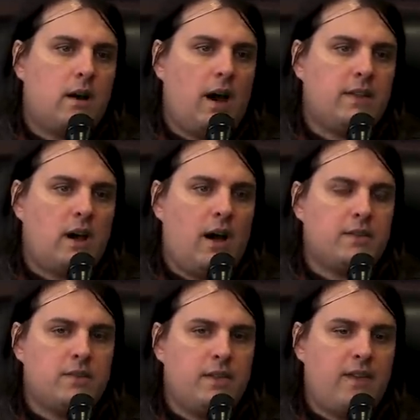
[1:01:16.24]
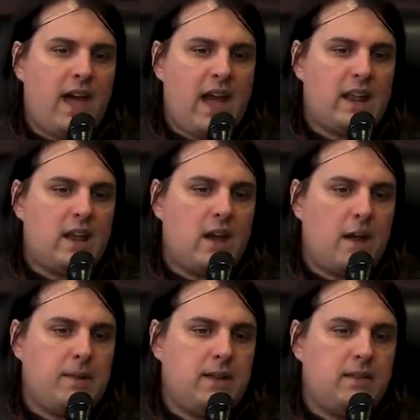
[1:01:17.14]
other than that,
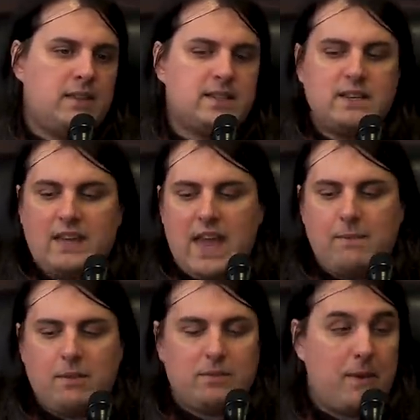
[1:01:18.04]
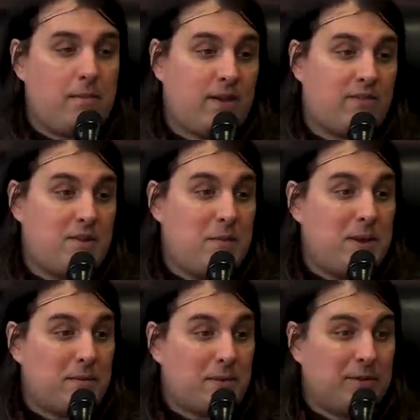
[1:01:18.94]
I mean, this is a game that was made by three
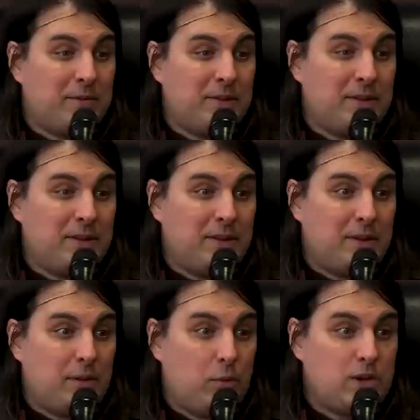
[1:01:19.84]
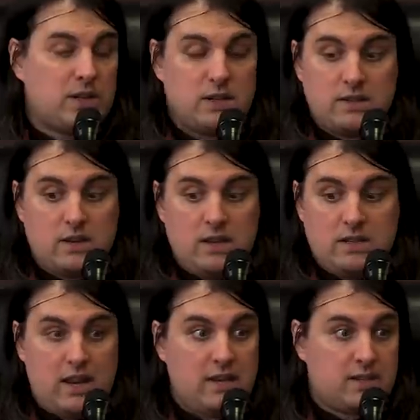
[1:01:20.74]
people, mm -hmm. which is
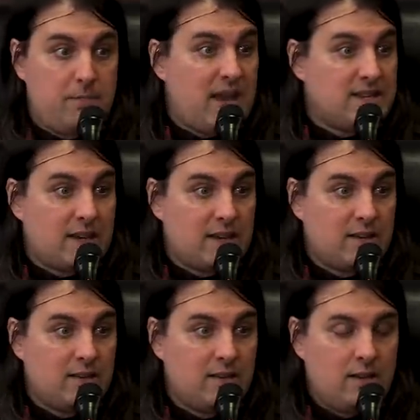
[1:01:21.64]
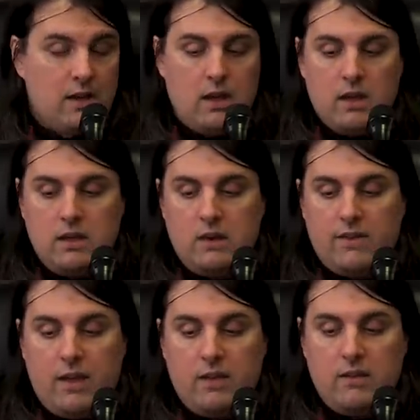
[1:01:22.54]
it, it's amazing. Mm -hmm. You
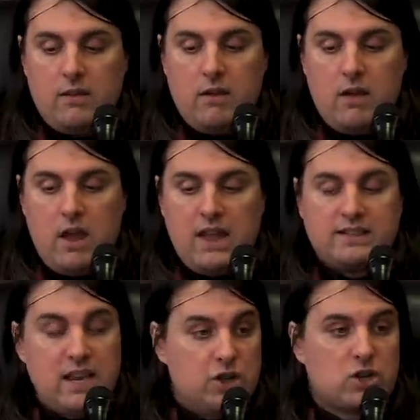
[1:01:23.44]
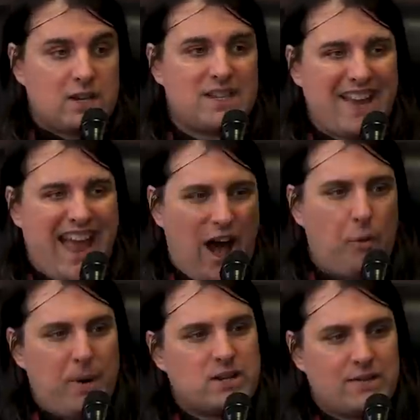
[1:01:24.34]
know, they it's interesting
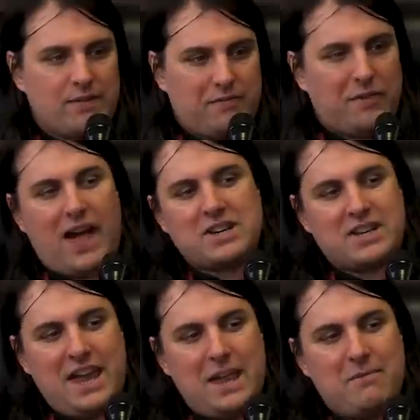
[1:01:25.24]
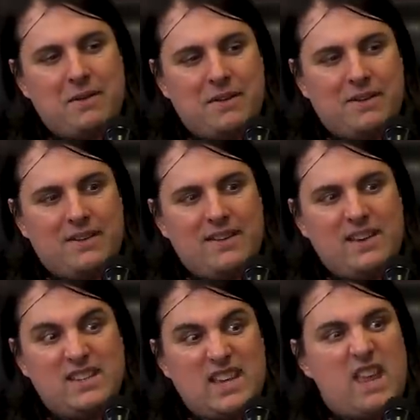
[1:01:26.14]
how much of the Flash game
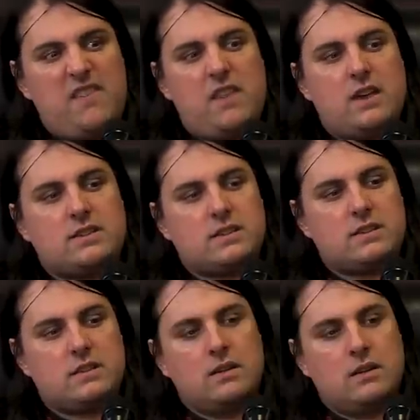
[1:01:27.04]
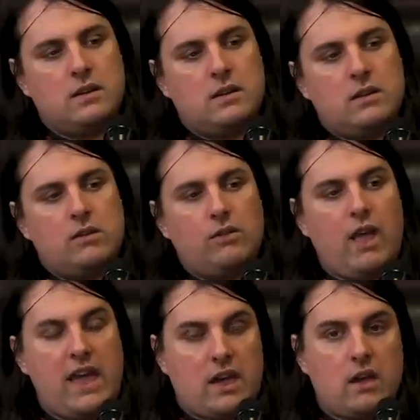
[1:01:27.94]
is in this. Right.
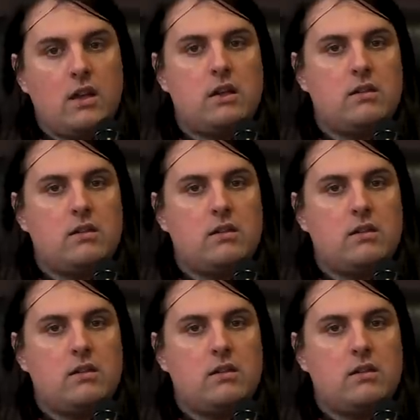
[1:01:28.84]
Like